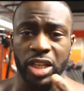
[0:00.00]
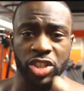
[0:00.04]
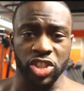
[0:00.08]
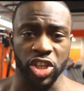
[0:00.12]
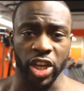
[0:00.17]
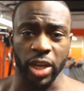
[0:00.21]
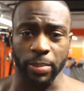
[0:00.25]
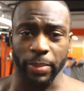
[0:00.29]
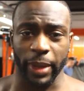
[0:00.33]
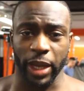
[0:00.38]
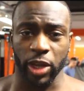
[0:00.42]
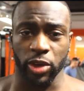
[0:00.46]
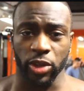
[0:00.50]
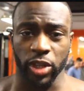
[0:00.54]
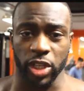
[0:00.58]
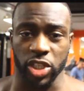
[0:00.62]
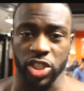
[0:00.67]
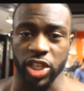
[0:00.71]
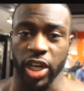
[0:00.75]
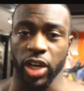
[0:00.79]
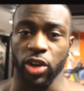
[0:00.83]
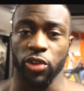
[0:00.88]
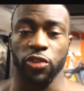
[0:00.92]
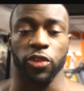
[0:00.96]
Check back on the
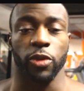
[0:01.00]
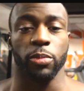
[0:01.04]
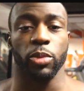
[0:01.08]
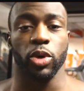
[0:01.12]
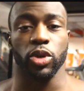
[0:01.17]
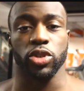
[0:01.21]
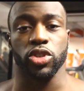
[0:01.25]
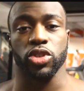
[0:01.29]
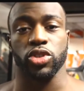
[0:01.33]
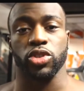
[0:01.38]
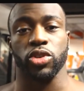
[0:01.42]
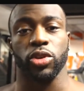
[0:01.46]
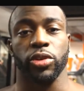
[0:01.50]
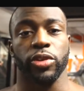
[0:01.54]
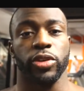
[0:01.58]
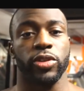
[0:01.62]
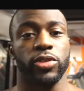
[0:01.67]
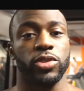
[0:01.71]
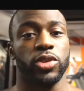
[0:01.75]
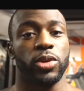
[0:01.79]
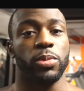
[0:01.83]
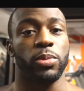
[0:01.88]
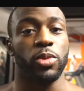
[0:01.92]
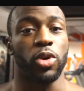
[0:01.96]
channel for more
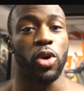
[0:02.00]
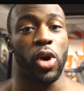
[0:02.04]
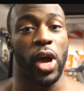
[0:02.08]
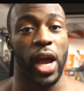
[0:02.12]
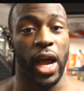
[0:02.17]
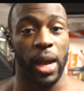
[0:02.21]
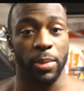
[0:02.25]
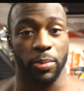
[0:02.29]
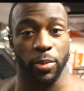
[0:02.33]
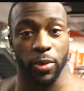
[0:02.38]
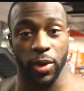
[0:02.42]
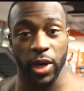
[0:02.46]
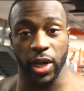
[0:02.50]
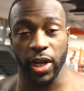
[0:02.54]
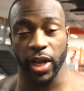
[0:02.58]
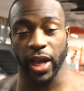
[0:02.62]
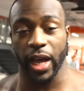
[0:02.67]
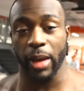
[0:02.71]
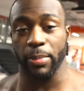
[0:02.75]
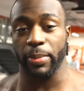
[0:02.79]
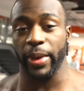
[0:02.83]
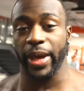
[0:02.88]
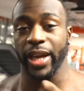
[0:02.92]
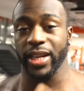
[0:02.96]
tutorials and more
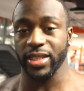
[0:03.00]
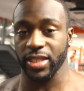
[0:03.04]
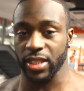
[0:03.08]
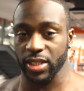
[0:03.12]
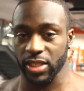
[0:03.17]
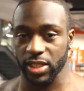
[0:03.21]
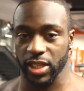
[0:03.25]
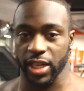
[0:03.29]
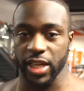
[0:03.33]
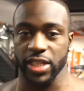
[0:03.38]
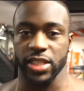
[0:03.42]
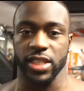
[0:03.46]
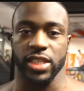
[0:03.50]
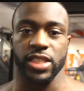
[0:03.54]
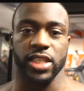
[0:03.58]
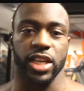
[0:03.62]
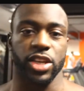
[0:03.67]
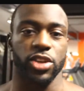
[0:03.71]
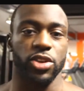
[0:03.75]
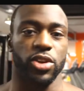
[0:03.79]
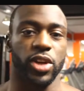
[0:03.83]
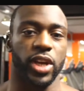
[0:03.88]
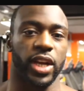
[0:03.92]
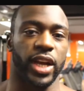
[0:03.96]
ab exercises
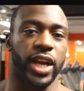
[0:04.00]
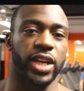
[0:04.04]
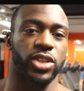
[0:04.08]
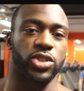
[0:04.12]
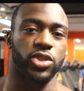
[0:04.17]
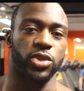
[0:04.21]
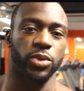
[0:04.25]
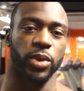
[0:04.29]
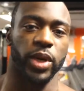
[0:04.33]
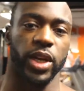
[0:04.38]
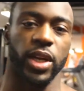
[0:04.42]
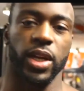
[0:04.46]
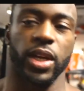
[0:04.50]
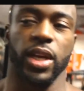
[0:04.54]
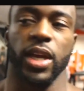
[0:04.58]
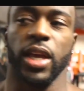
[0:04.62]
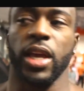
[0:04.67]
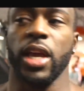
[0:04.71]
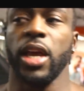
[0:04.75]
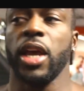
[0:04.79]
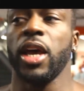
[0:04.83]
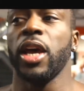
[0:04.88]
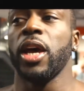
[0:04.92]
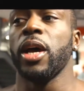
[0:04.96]
that you can add to it.
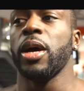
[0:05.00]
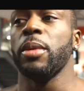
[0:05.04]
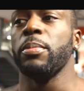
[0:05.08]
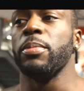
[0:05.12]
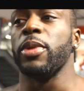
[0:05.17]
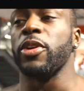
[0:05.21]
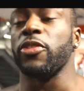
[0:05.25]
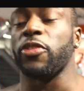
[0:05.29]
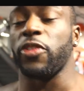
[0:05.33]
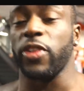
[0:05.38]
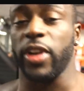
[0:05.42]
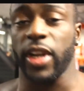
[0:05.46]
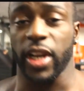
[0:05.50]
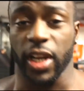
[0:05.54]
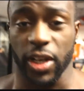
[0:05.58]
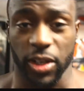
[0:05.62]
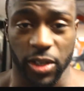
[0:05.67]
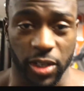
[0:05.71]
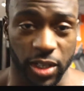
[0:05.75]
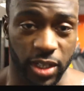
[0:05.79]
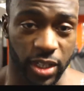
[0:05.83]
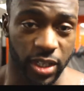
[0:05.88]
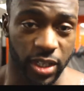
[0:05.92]
But for now,